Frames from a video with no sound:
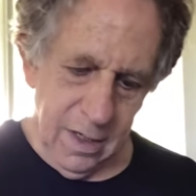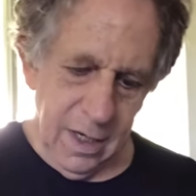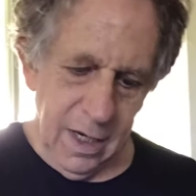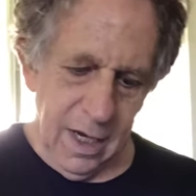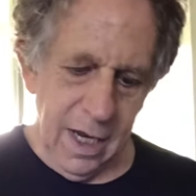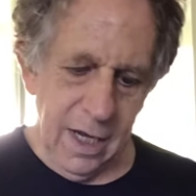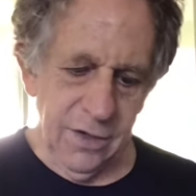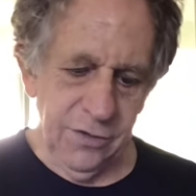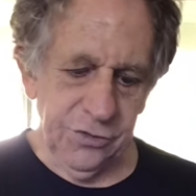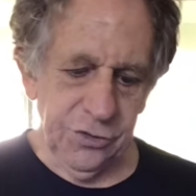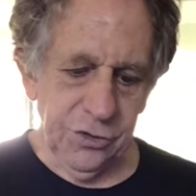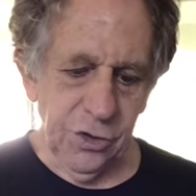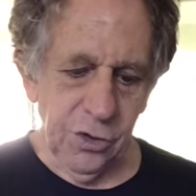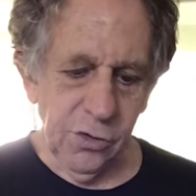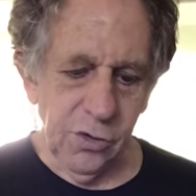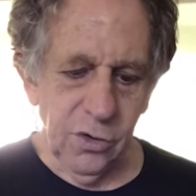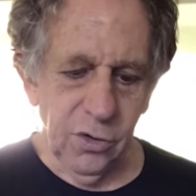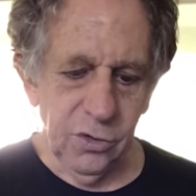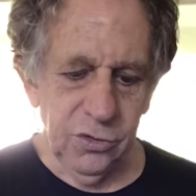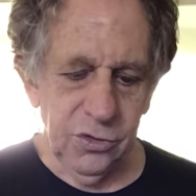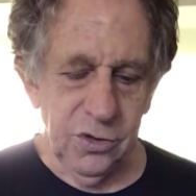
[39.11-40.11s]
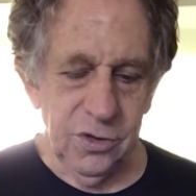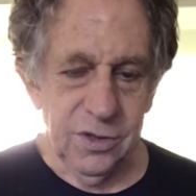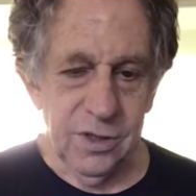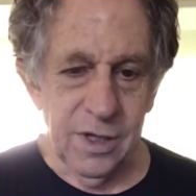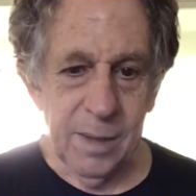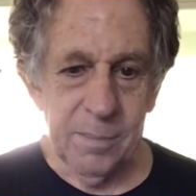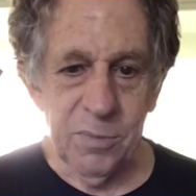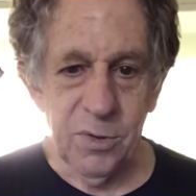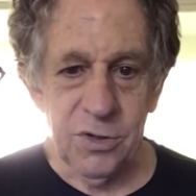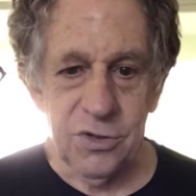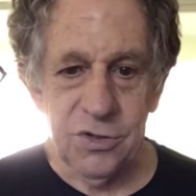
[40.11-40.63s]
And circle
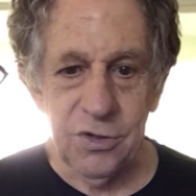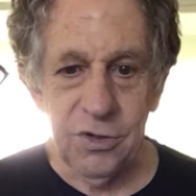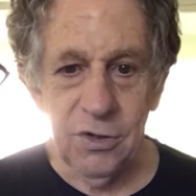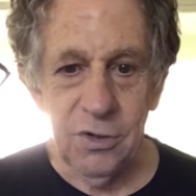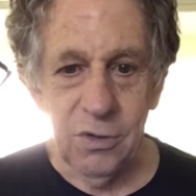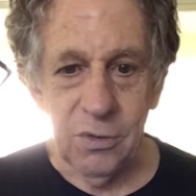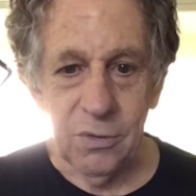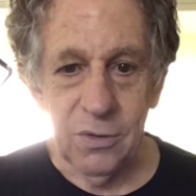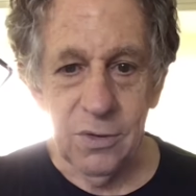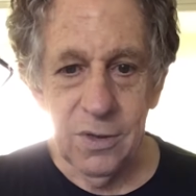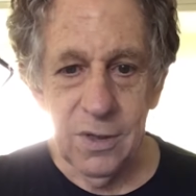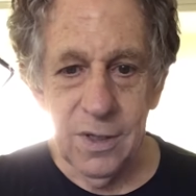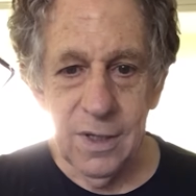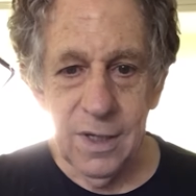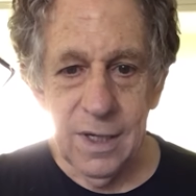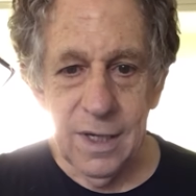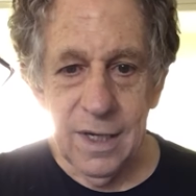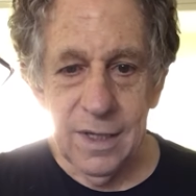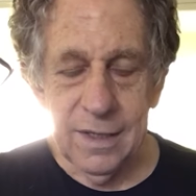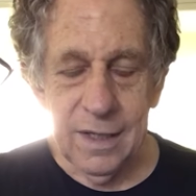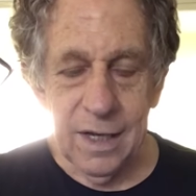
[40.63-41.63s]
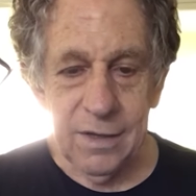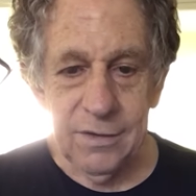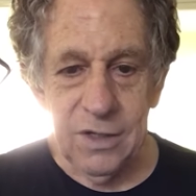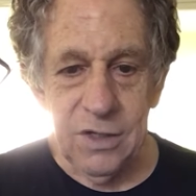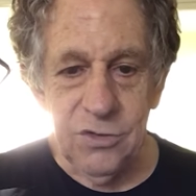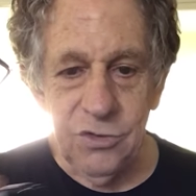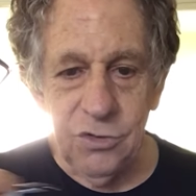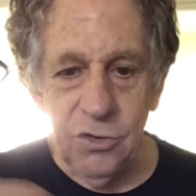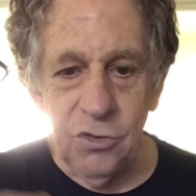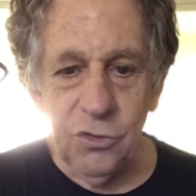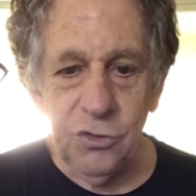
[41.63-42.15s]
number 2. Now
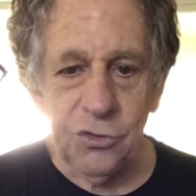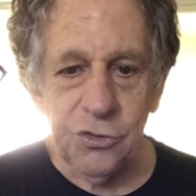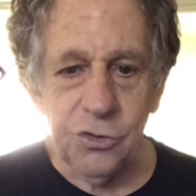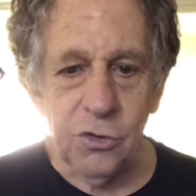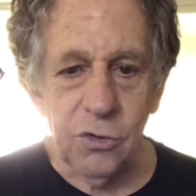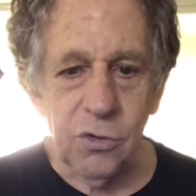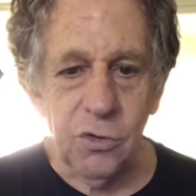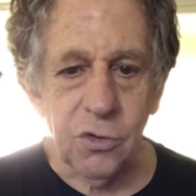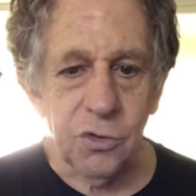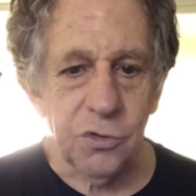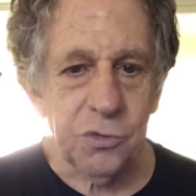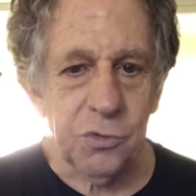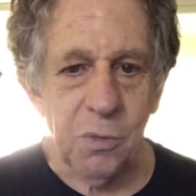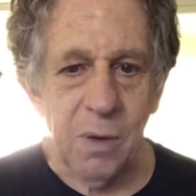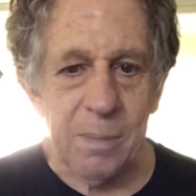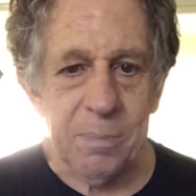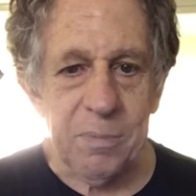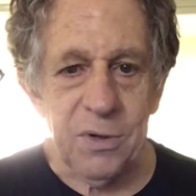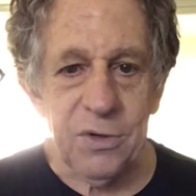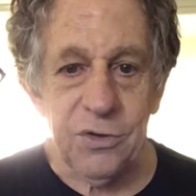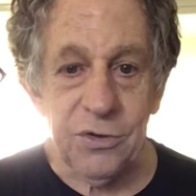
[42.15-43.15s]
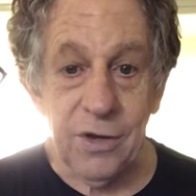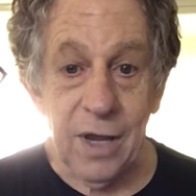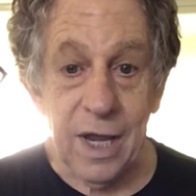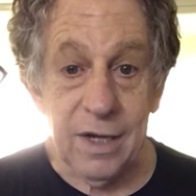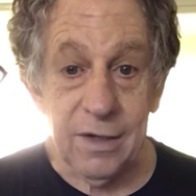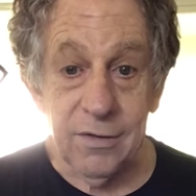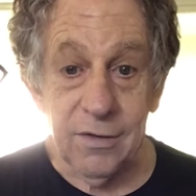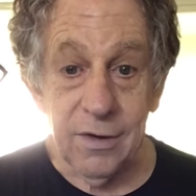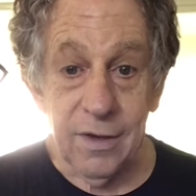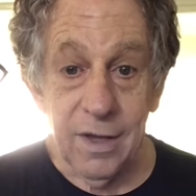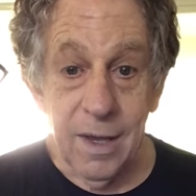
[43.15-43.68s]
these 2 circles
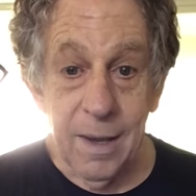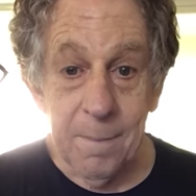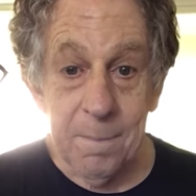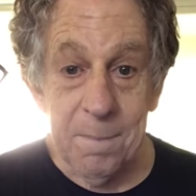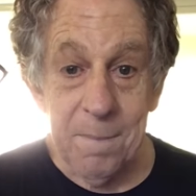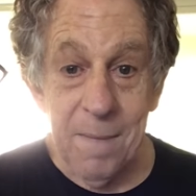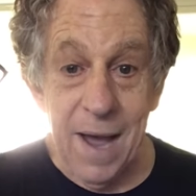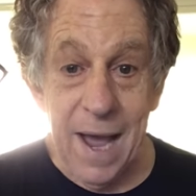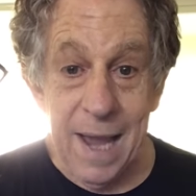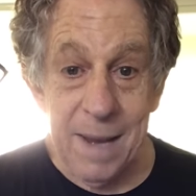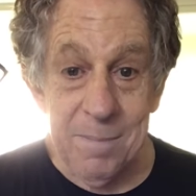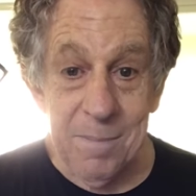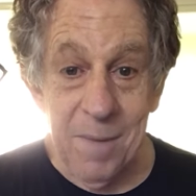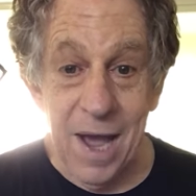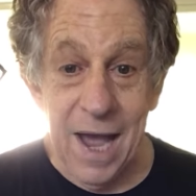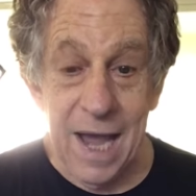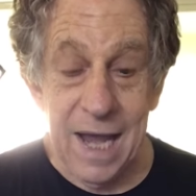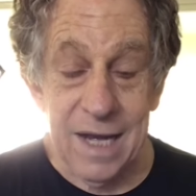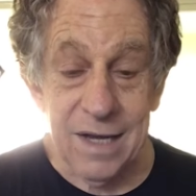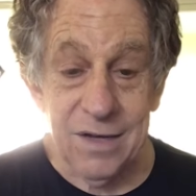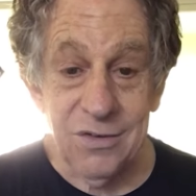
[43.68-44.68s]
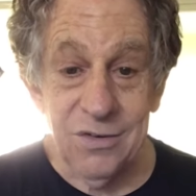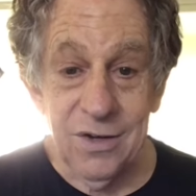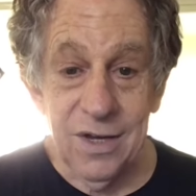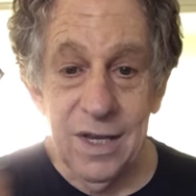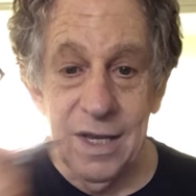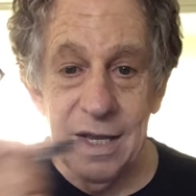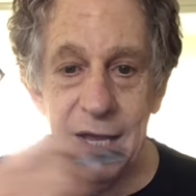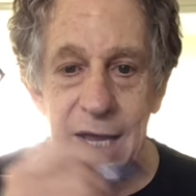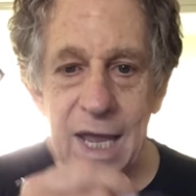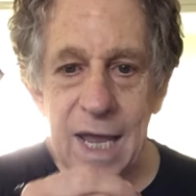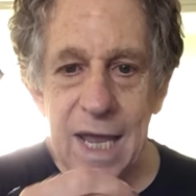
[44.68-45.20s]
represent my mind
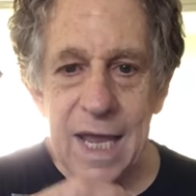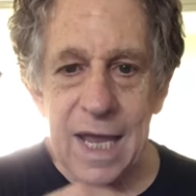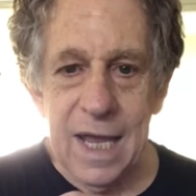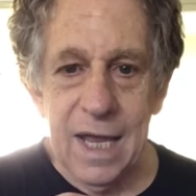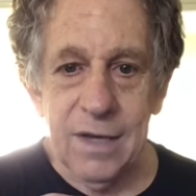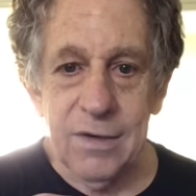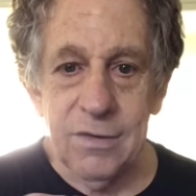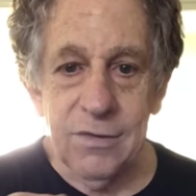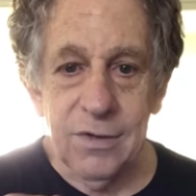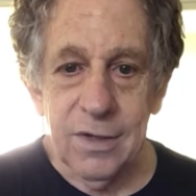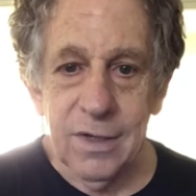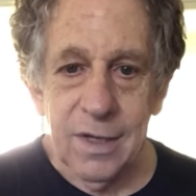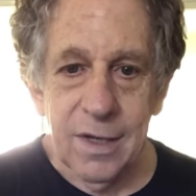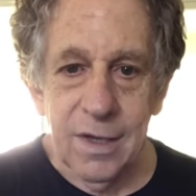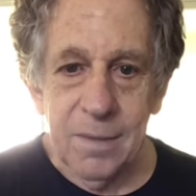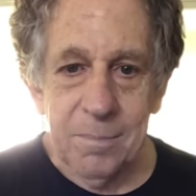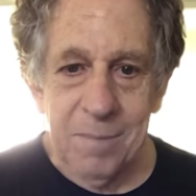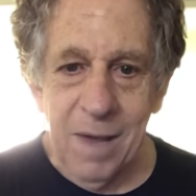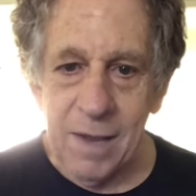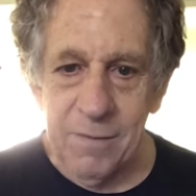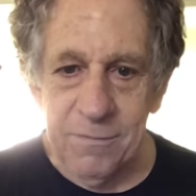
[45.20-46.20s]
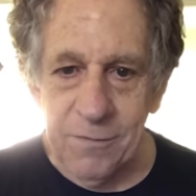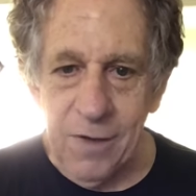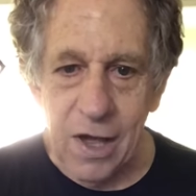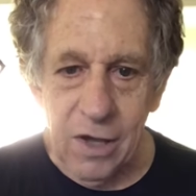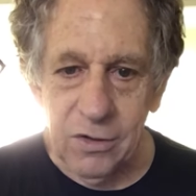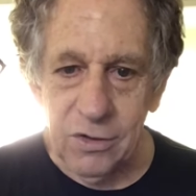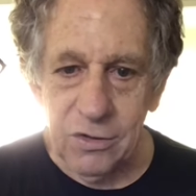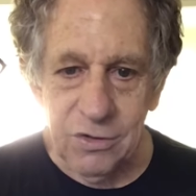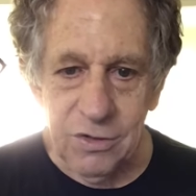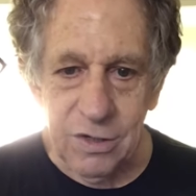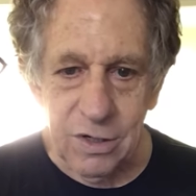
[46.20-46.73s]
and my
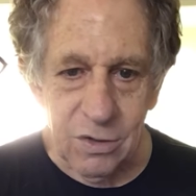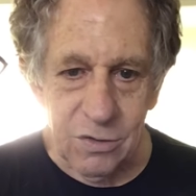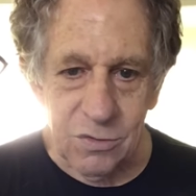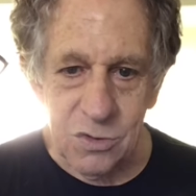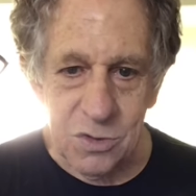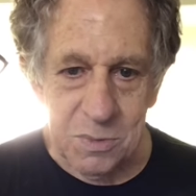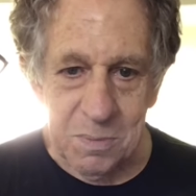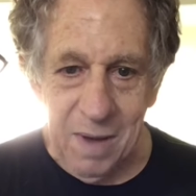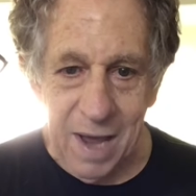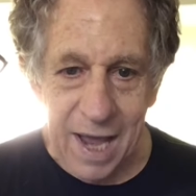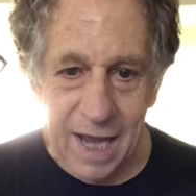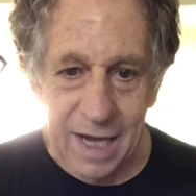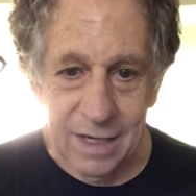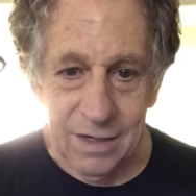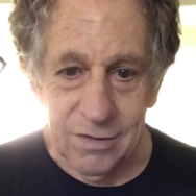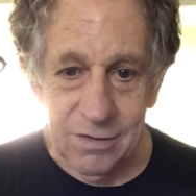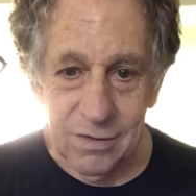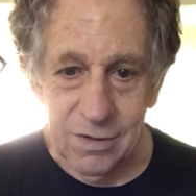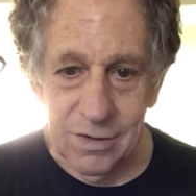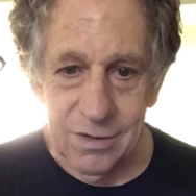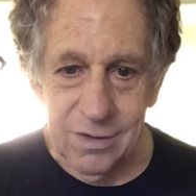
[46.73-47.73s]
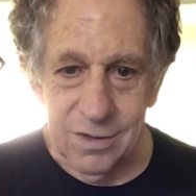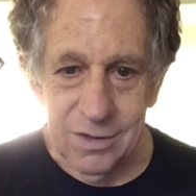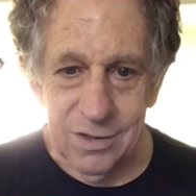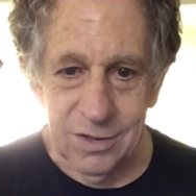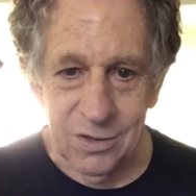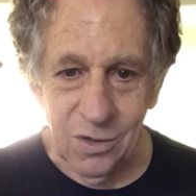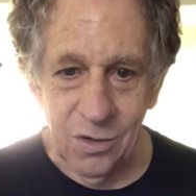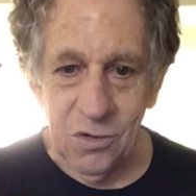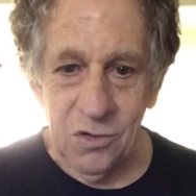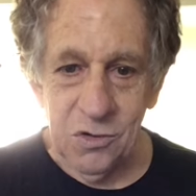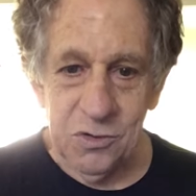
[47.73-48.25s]
volunteer's mind. You
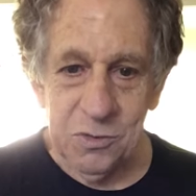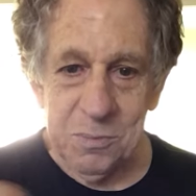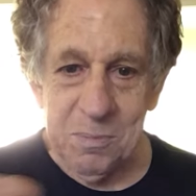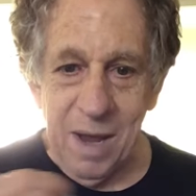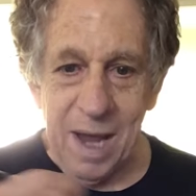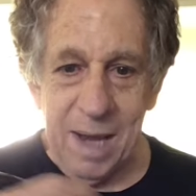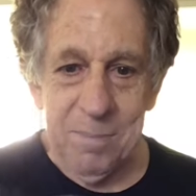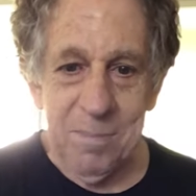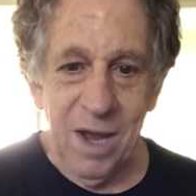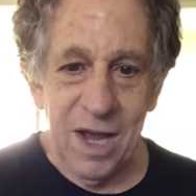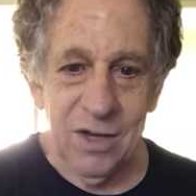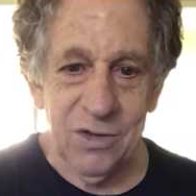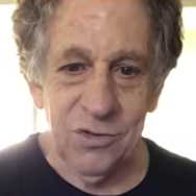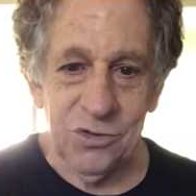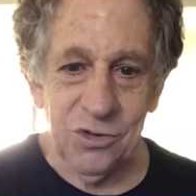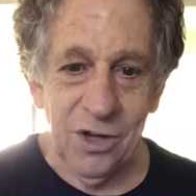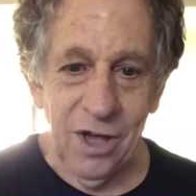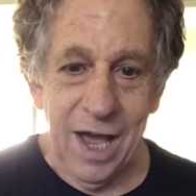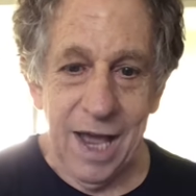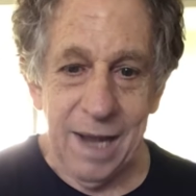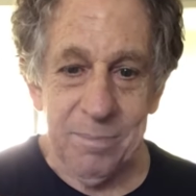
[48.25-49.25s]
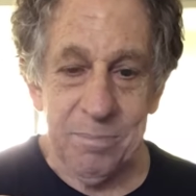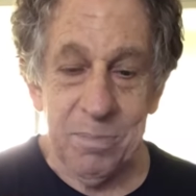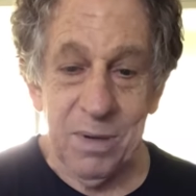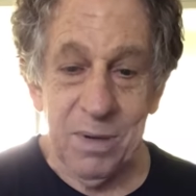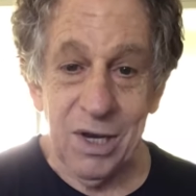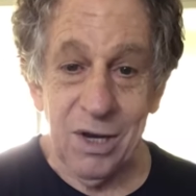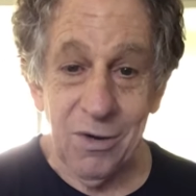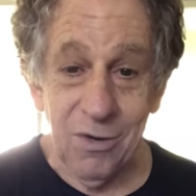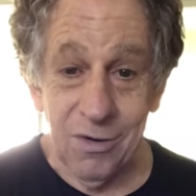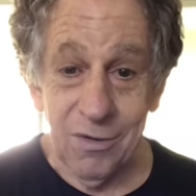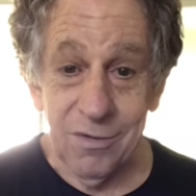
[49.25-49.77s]
notice my mind's a lot
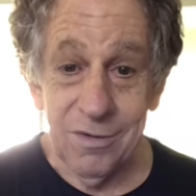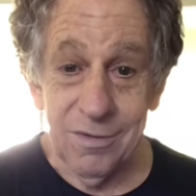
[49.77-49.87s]
bigger.